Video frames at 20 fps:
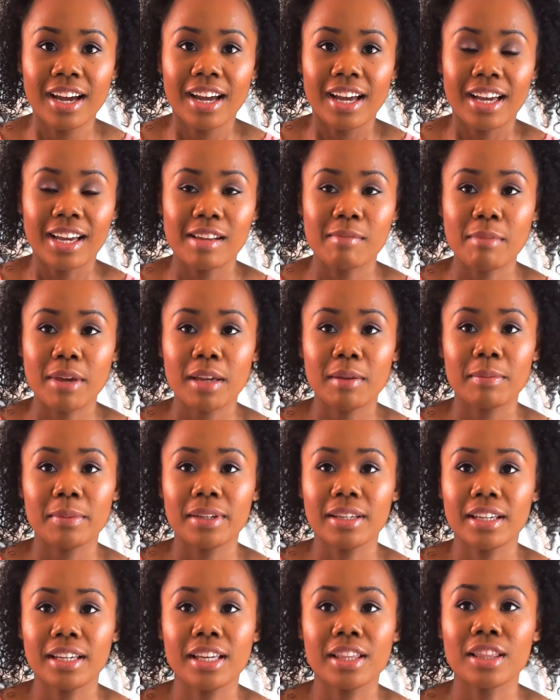and
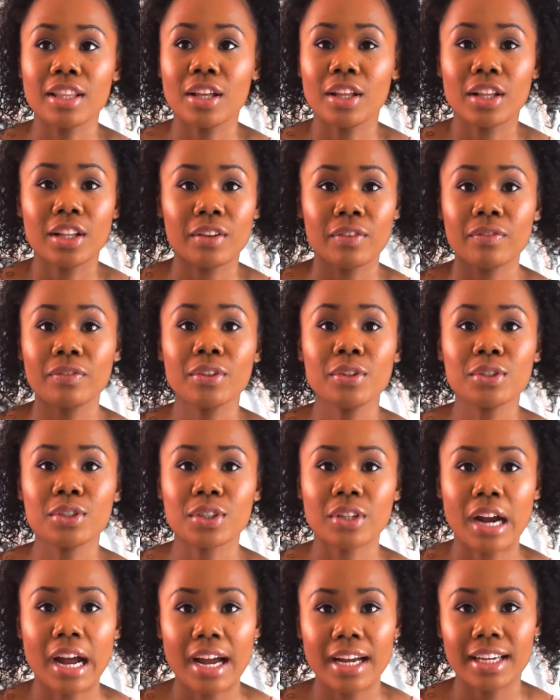maybe in the
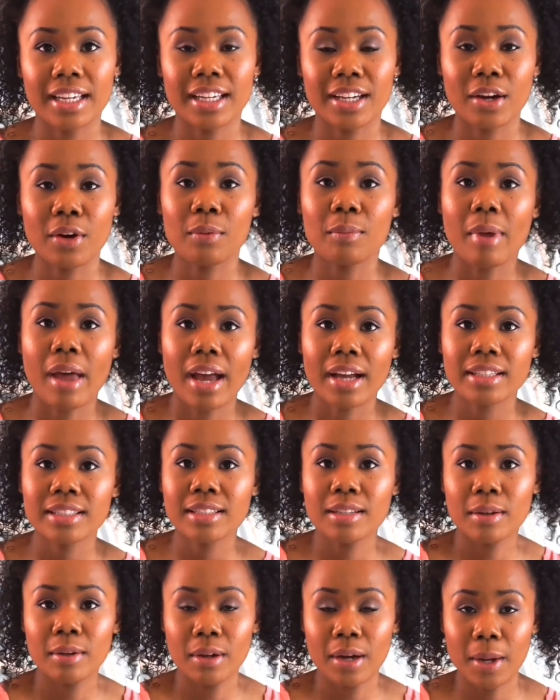future I can go back
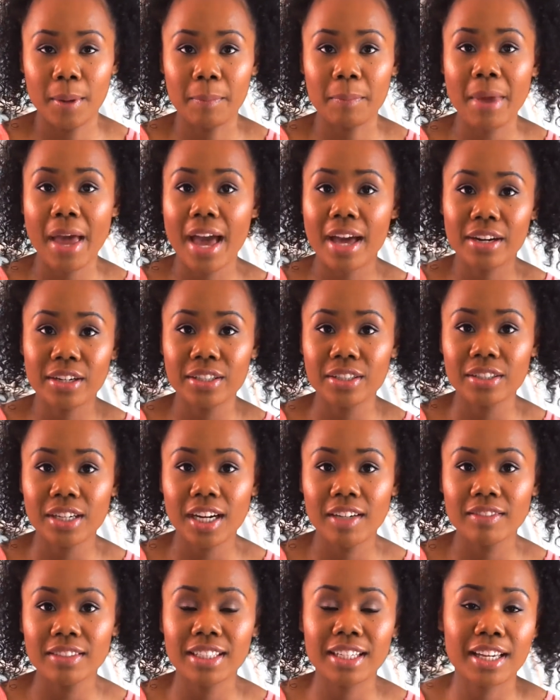to pattern
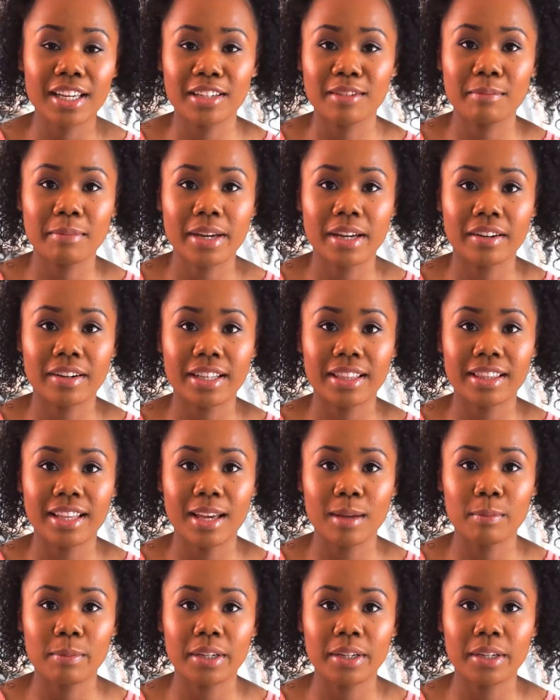drafting and getting better at that.